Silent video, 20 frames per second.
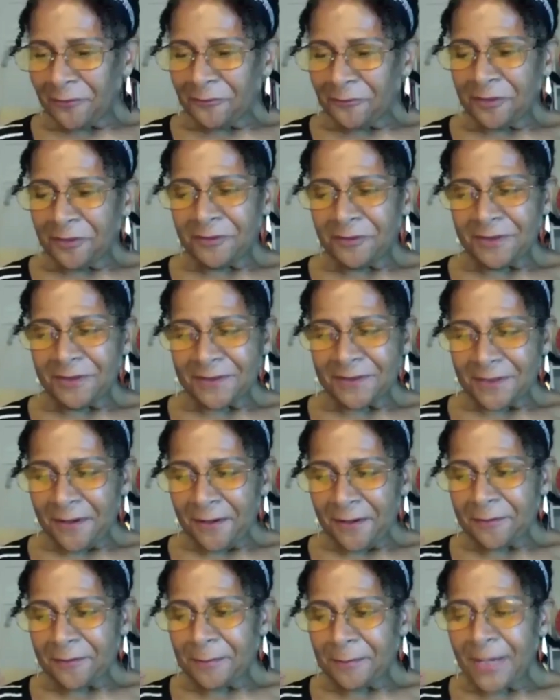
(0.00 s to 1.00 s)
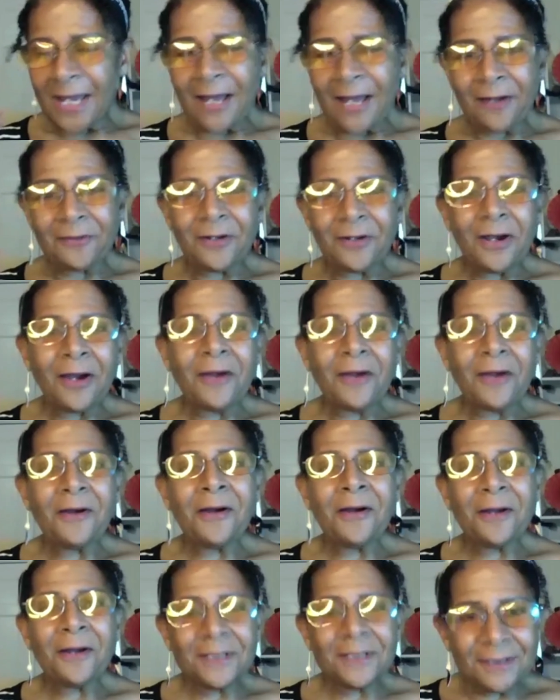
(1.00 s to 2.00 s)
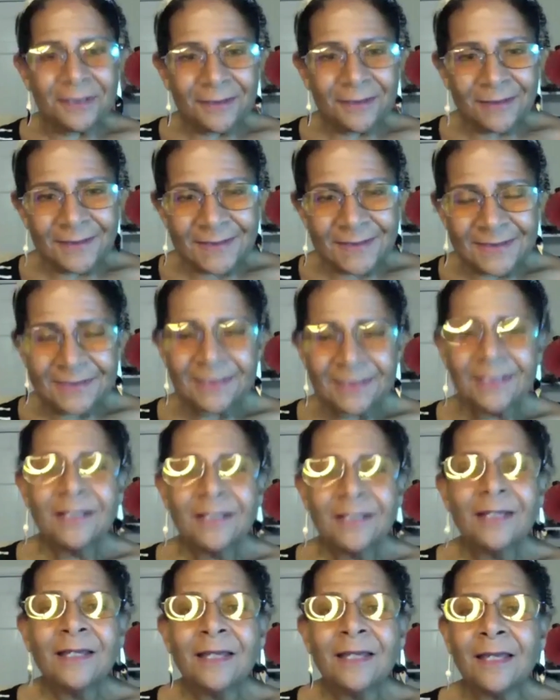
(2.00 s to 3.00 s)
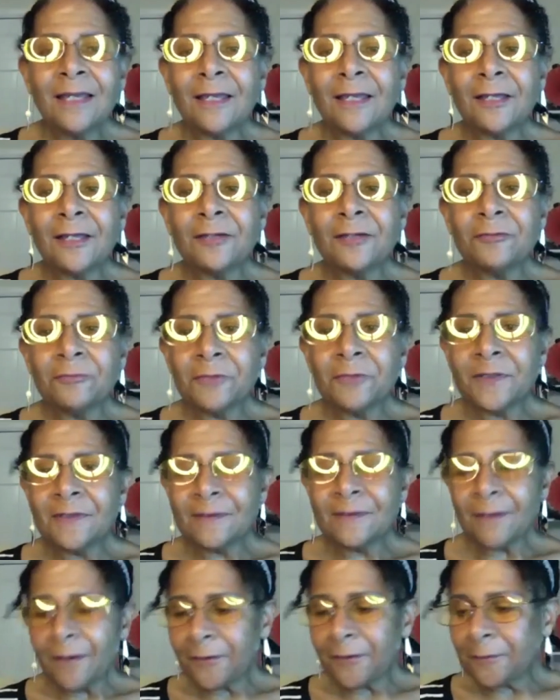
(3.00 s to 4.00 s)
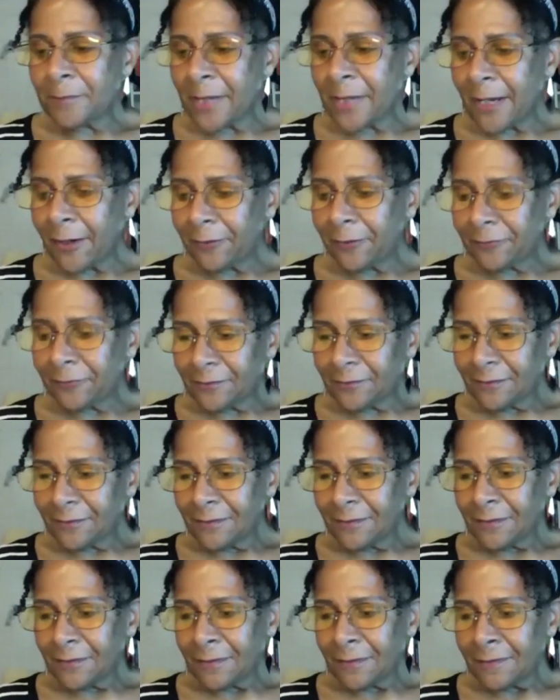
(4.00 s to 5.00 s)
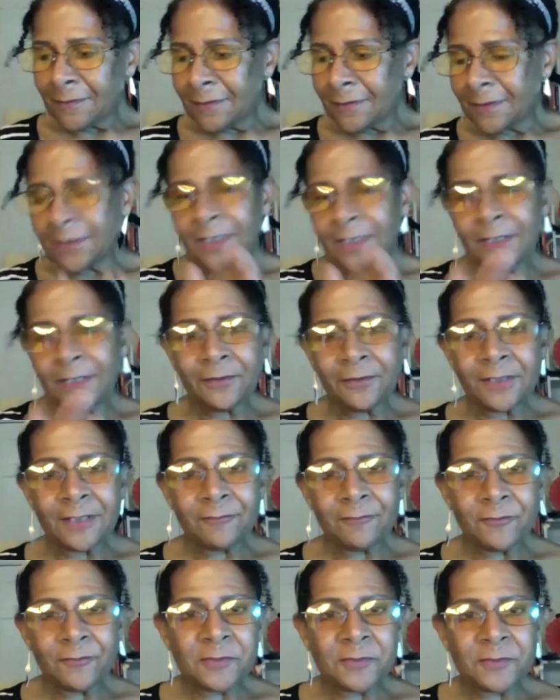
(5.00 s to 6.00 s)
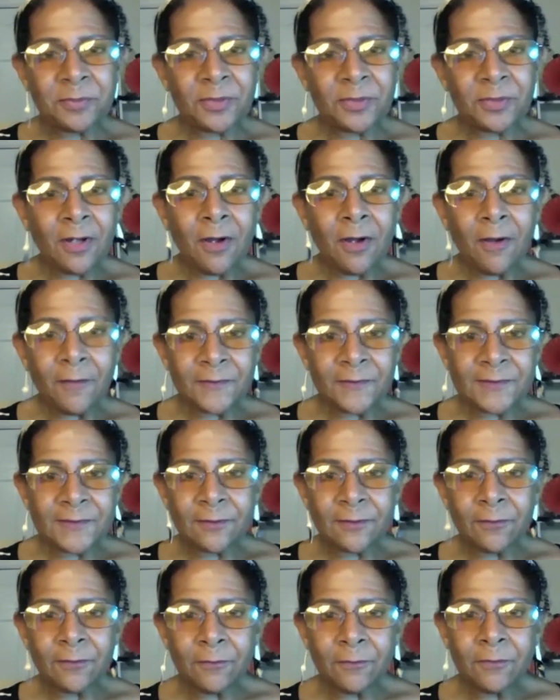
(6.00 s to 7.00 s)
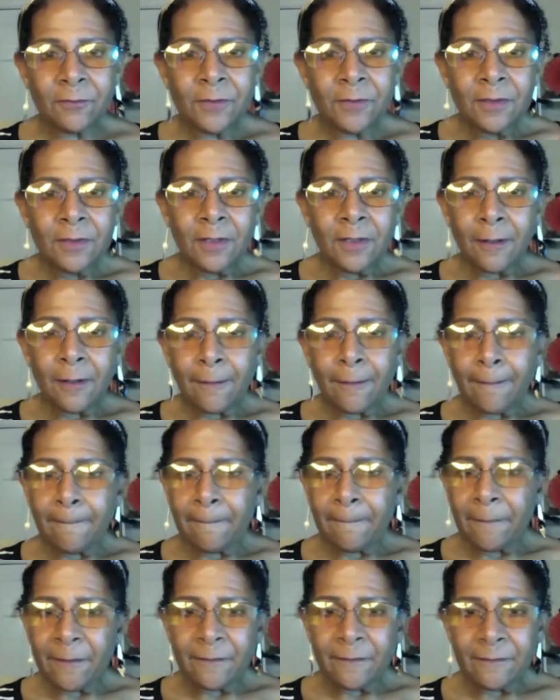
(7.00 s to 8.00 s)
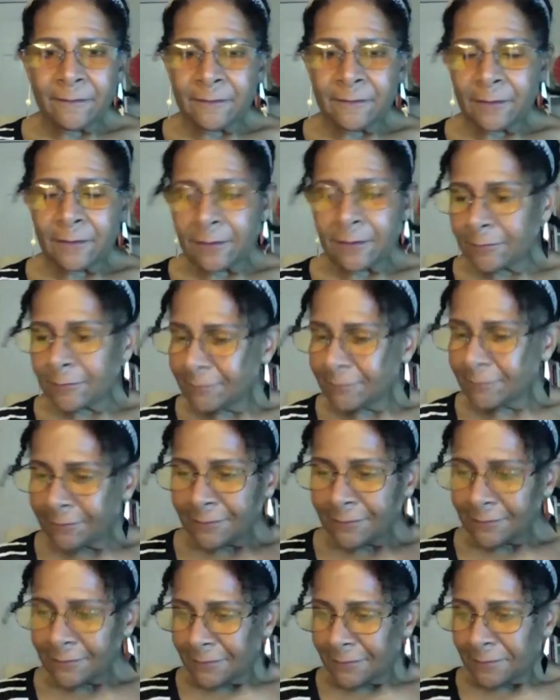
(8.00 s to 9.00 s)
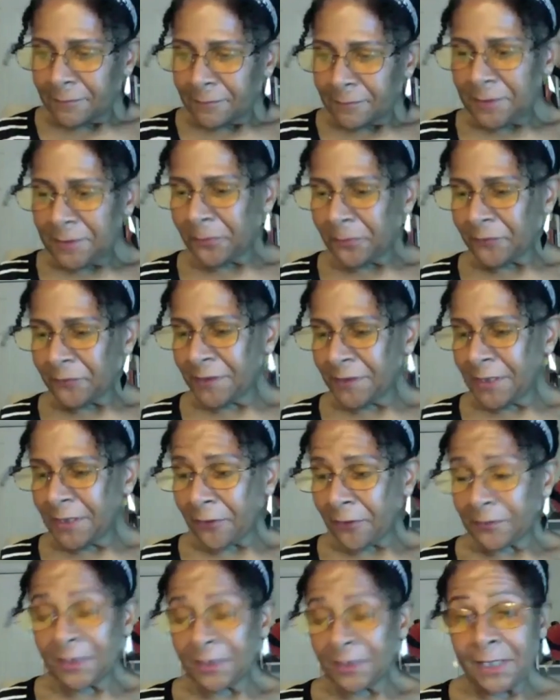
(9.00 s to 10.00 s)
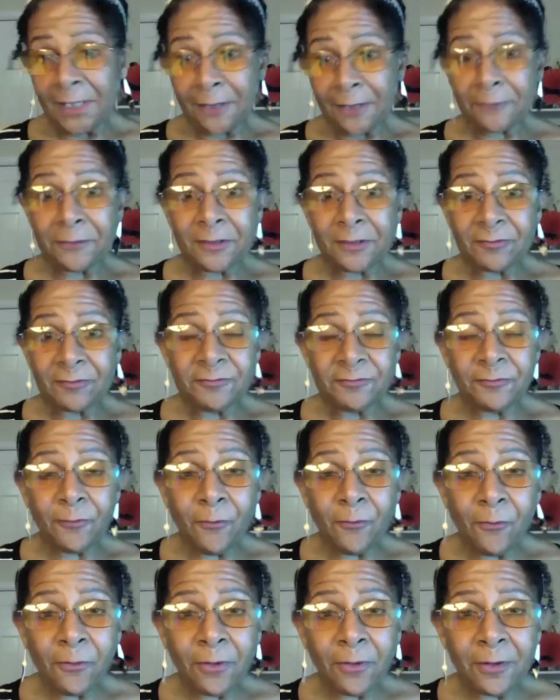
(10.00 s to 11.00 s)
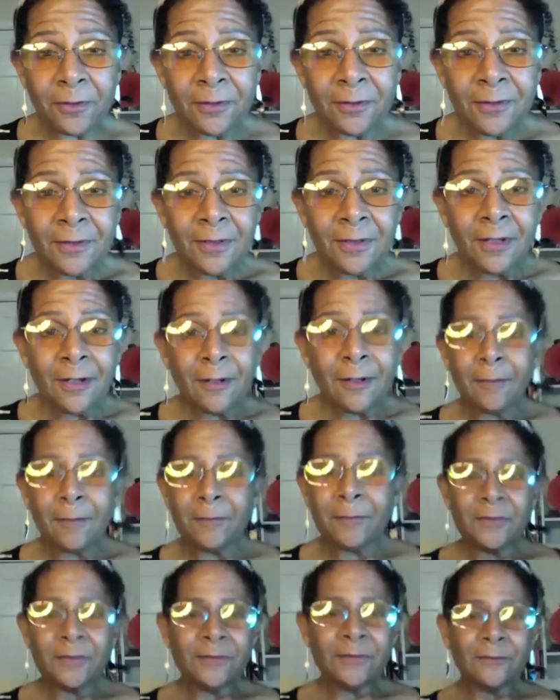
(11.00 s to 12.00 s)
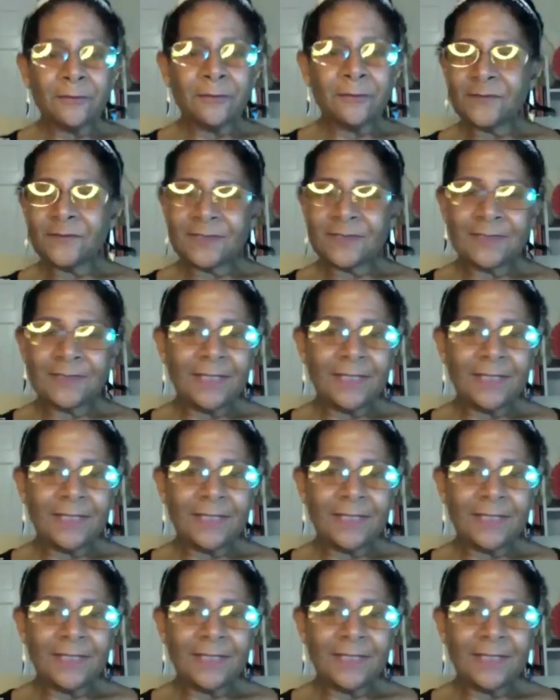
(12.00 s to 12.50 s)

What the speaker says: when we thought about our audience and we thought about the caregivers, but also the people they are caring for, those